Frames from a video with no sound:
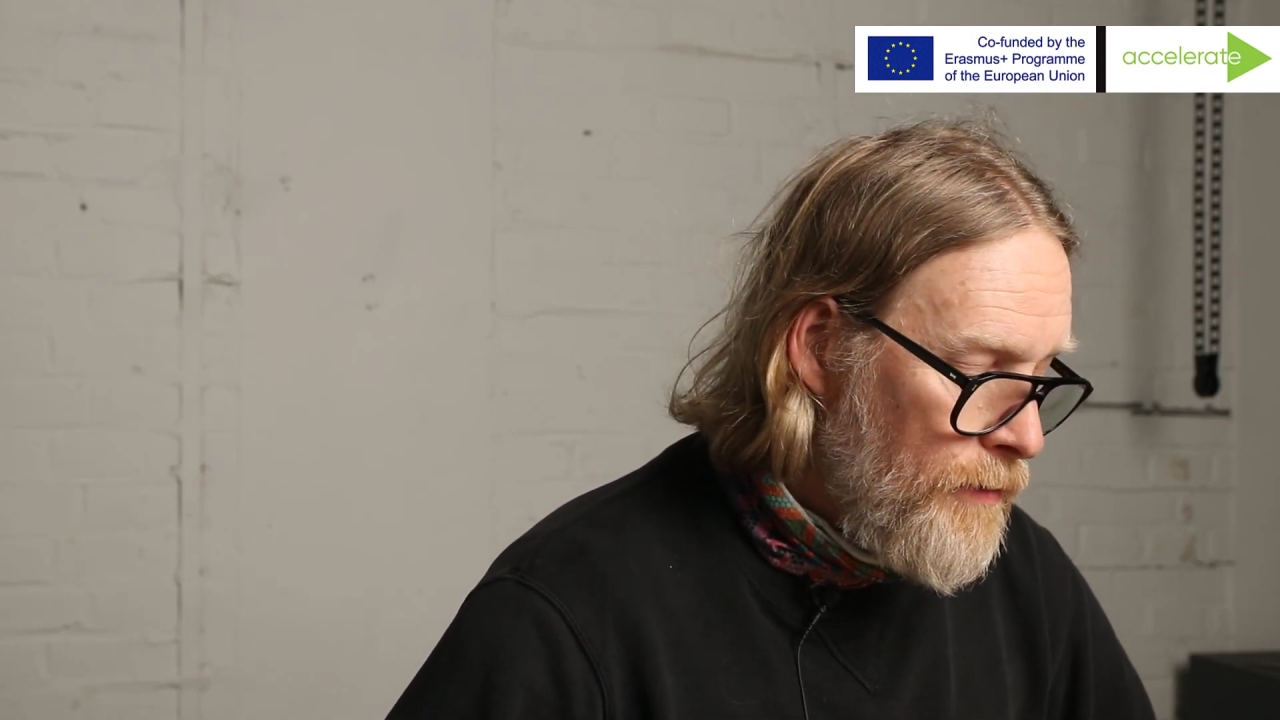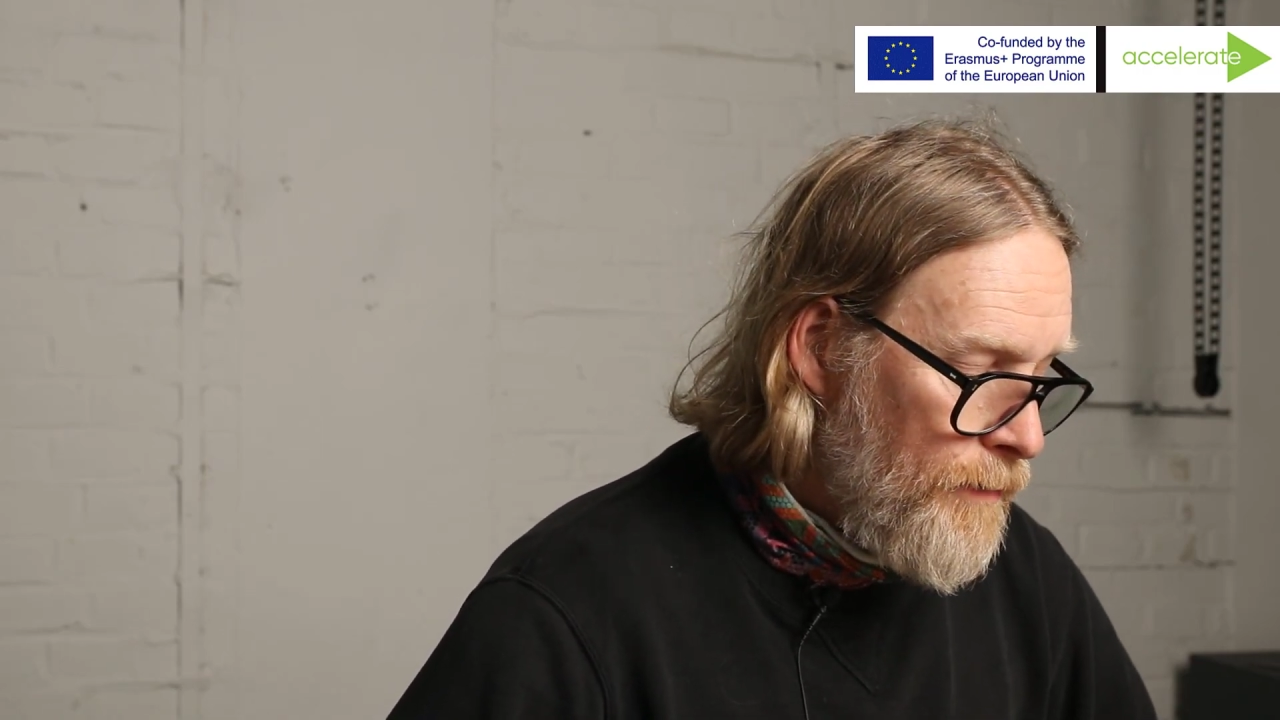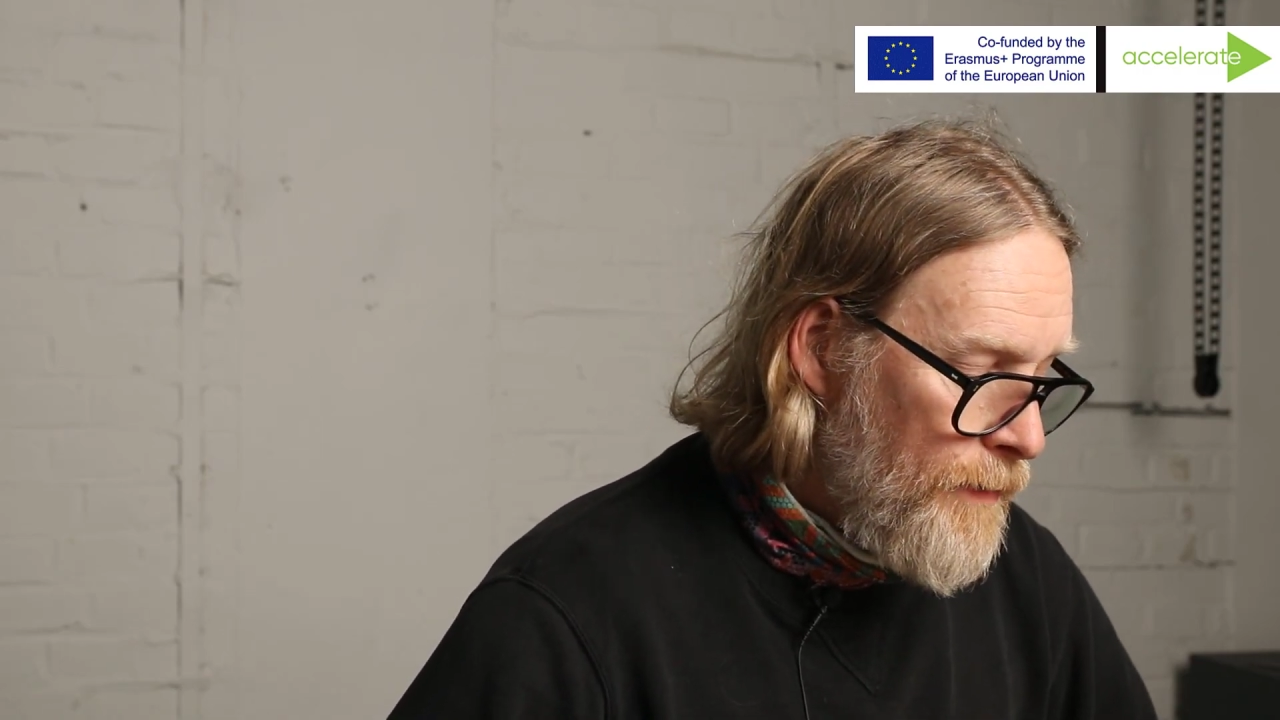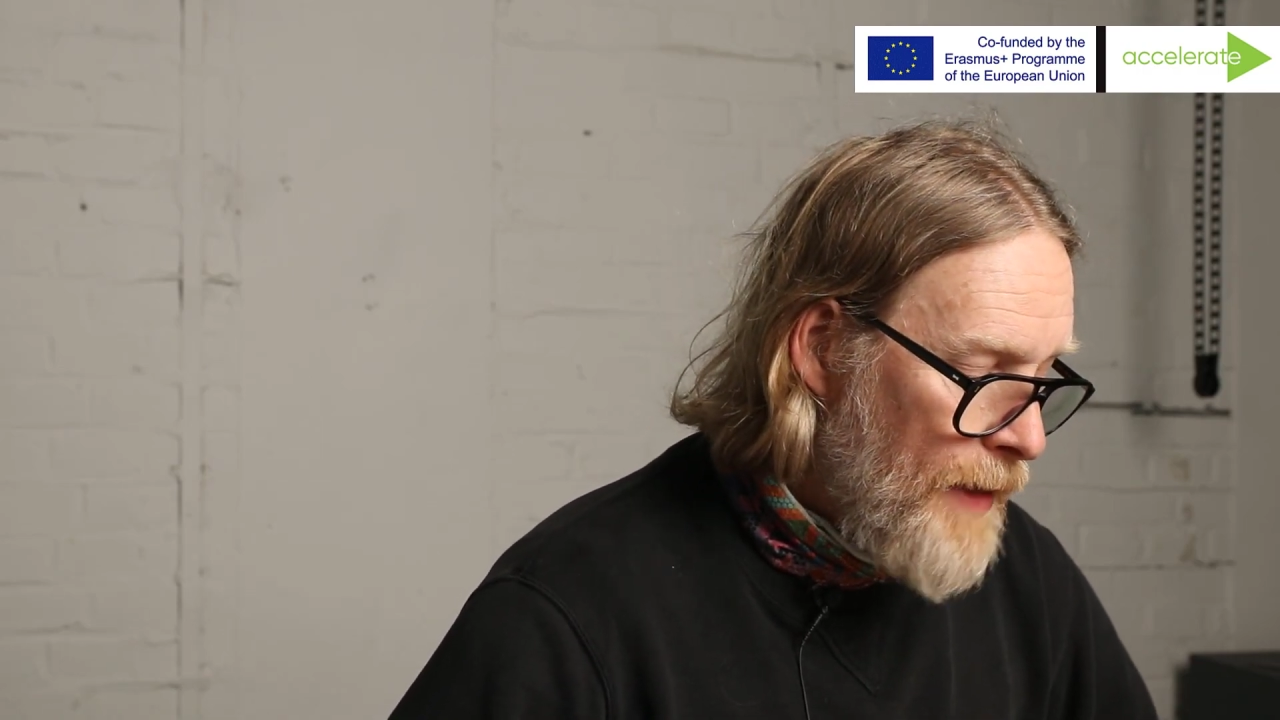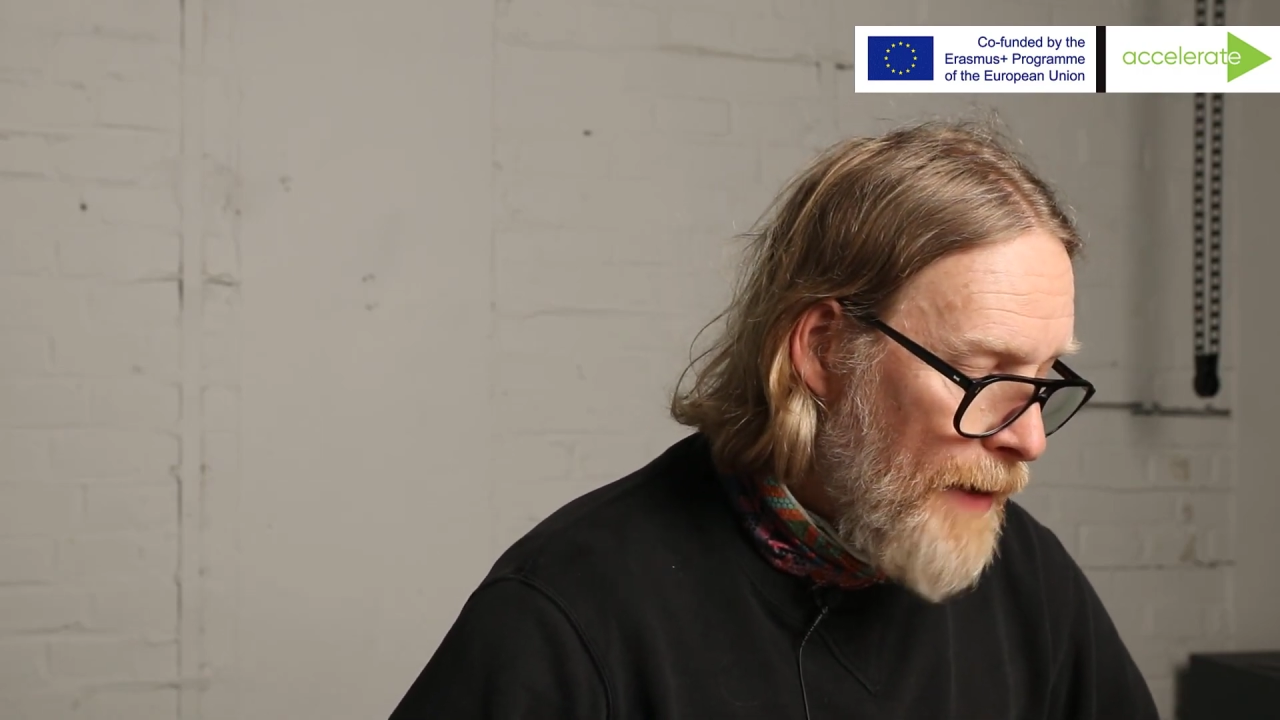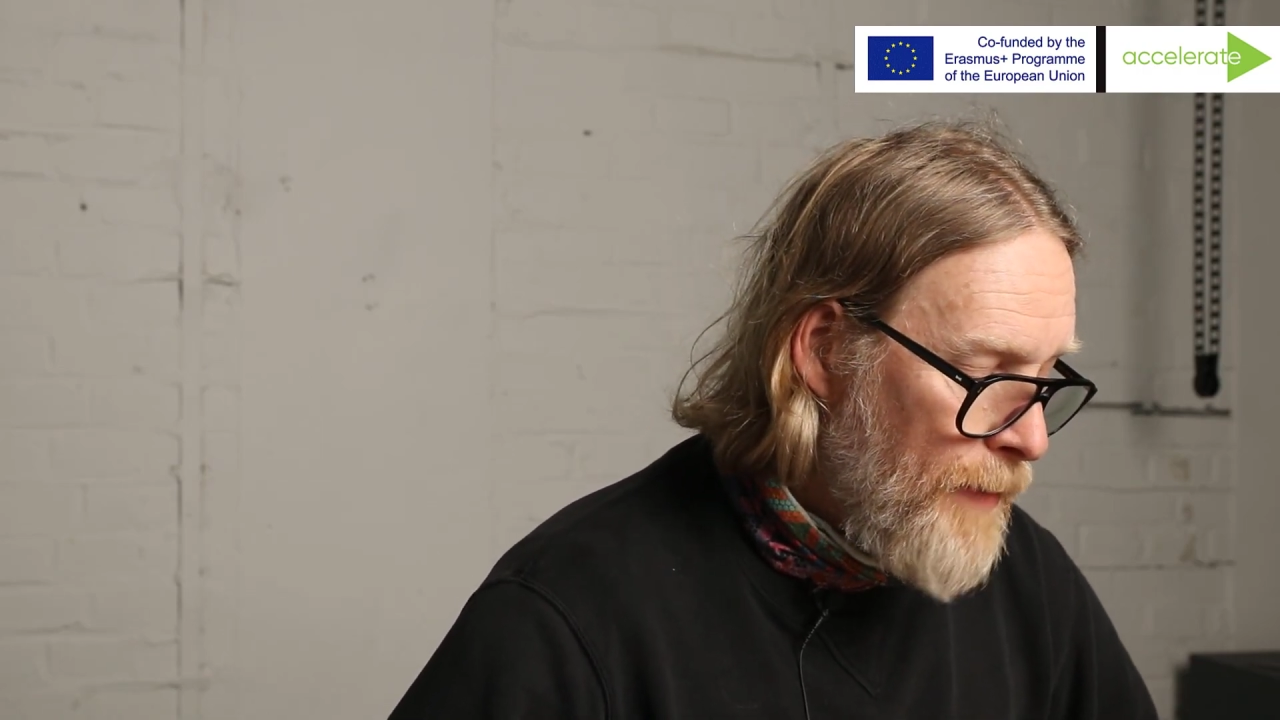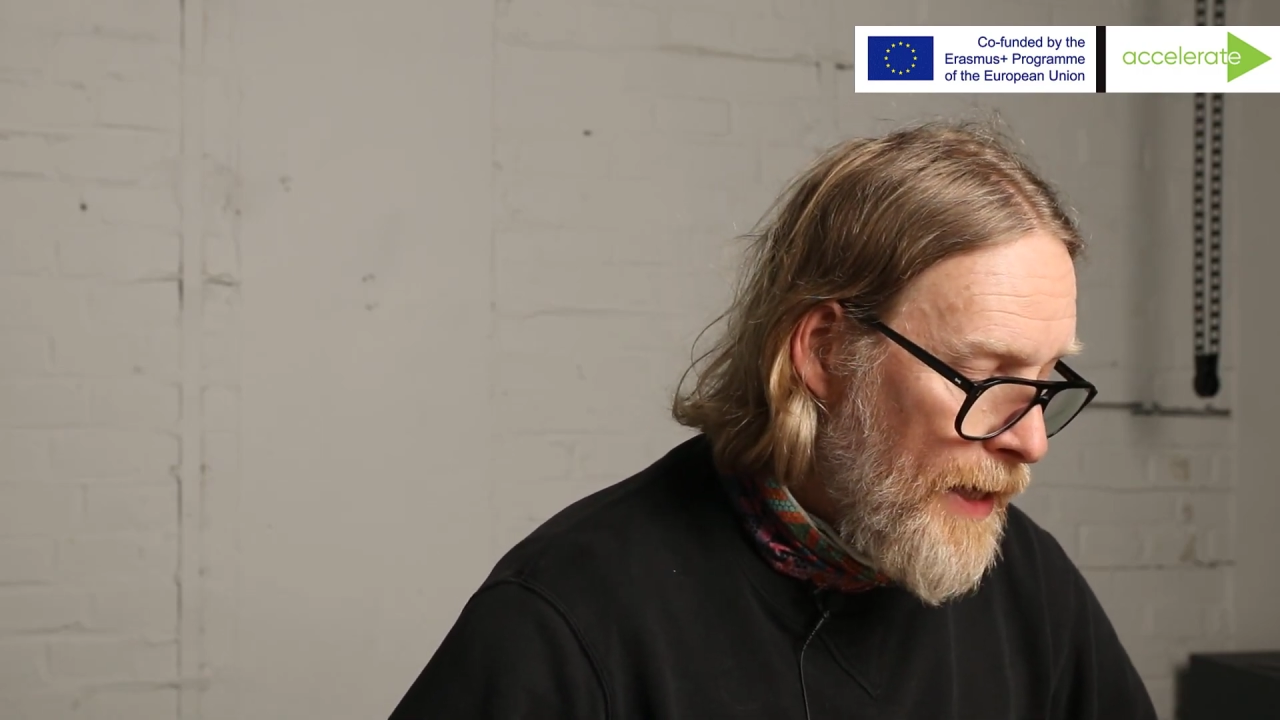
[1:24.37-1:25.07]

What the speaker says: then